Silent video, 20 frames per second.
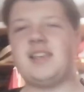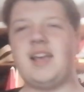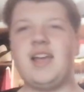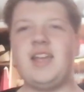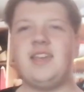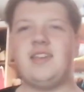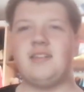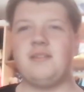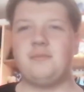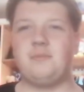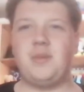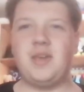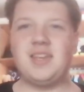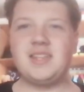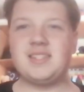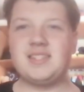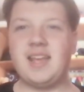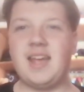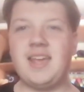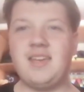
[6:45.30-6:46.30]
I say,
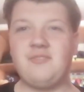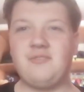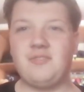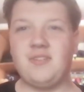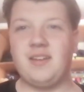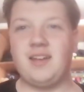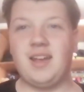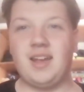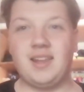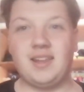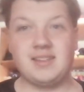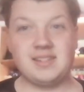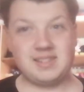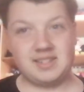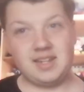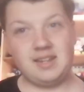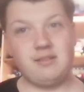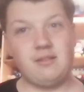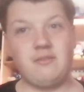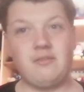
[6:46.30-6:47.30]
be safe, and I'll
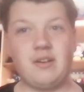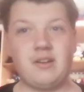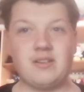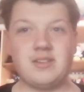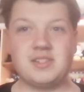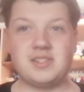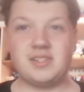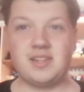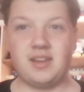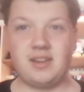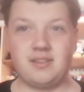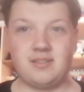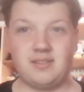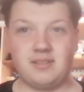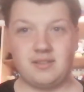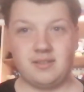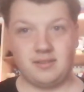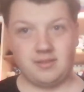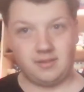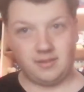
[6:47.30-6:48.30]
see you all very
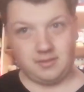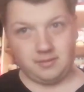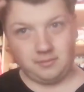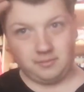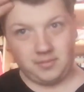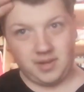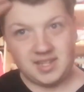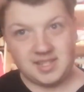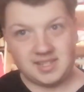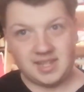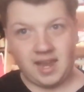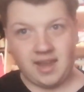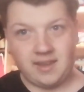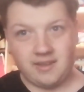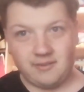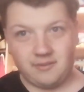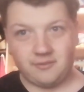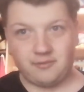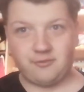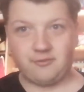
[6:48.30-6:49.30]
soon. Be
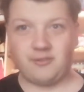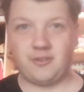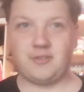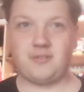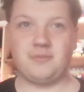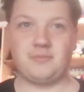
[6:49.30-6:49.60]
safe.